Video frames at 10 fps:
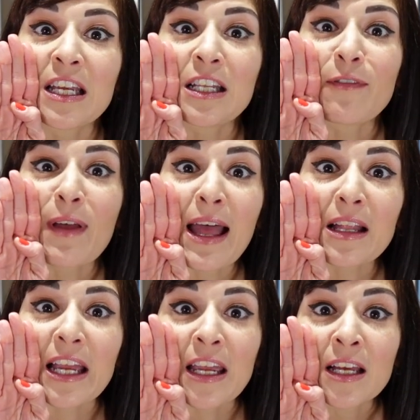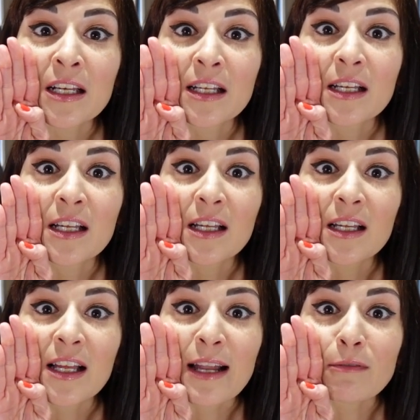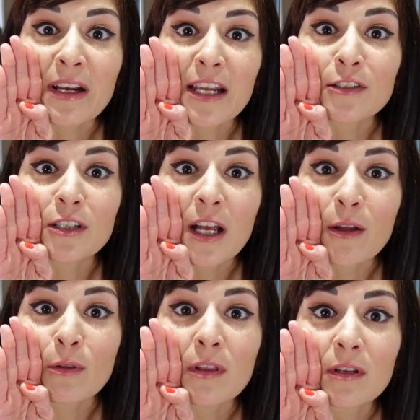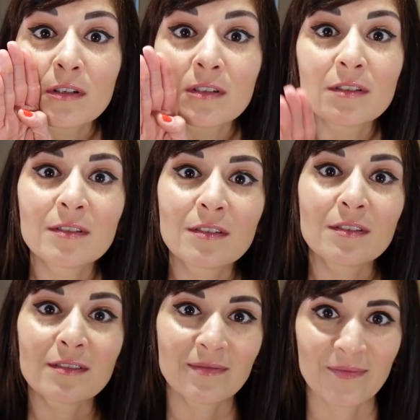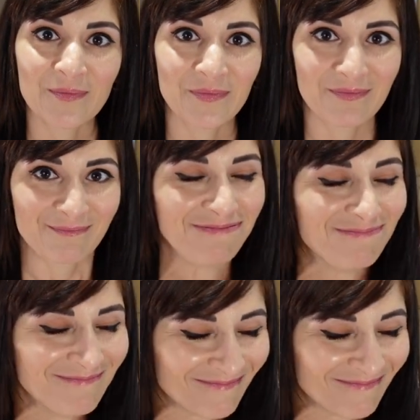in the valley. That ranch house. Nobody knows.